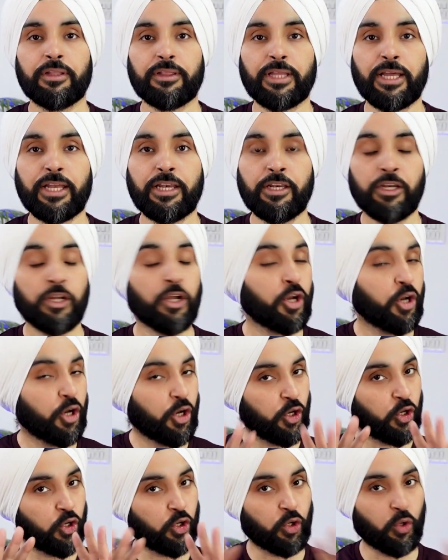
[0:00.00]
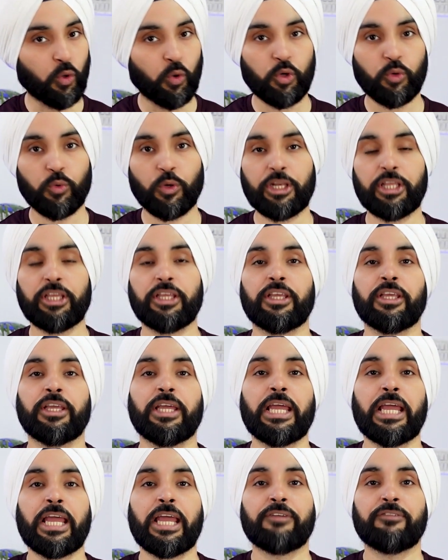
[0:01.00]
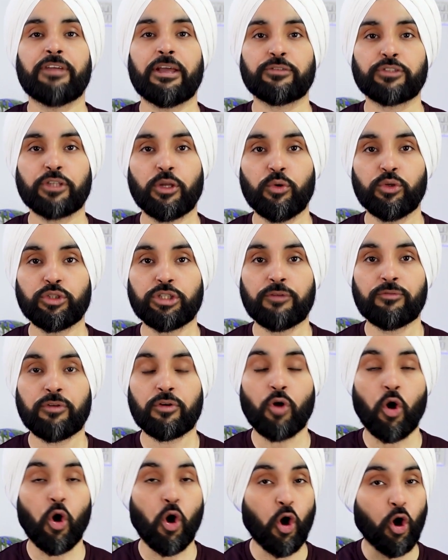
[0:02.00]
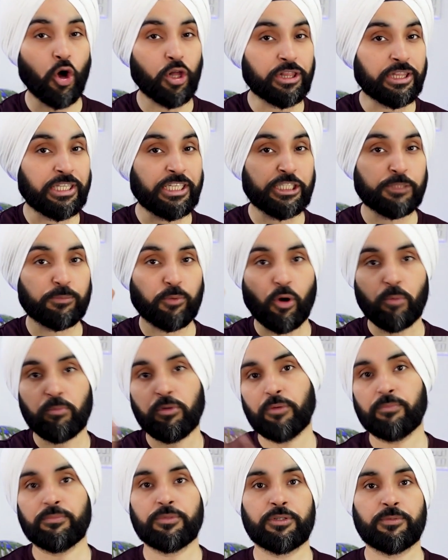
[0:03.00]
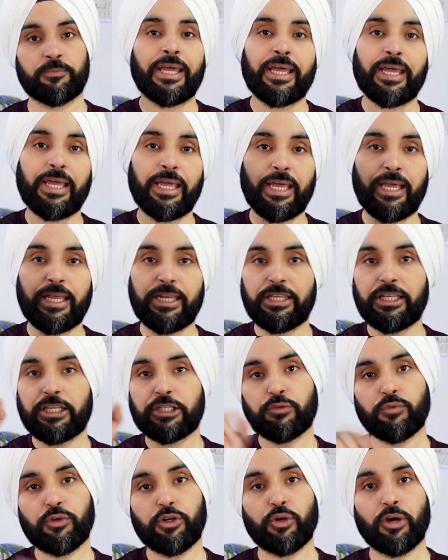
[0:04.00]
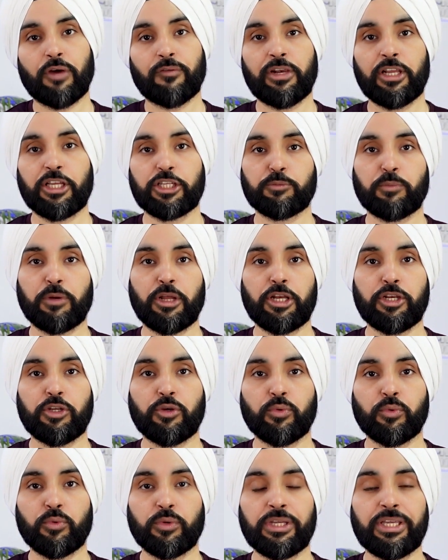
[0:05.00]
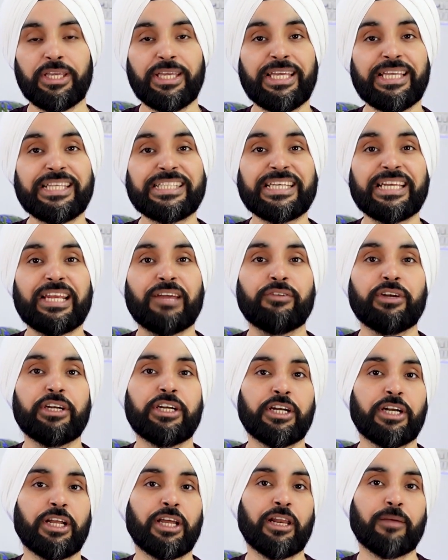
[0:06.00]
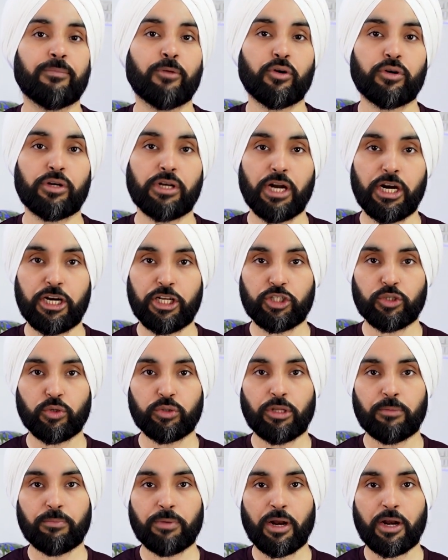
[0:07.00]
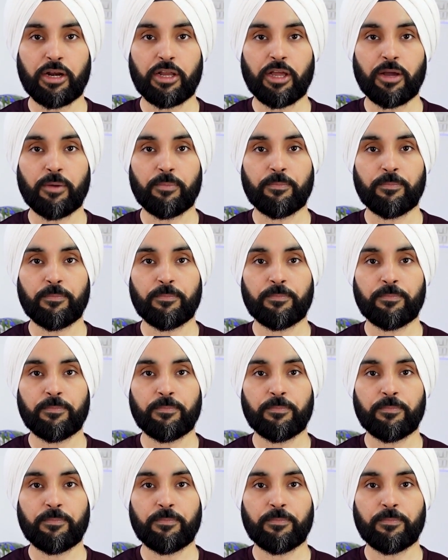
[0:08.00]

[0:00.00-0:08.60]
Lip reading: Then don't worry. We have a solution for all these problems. In this video, I will explain you each and every detail about Nadi Shodhana Pranayama.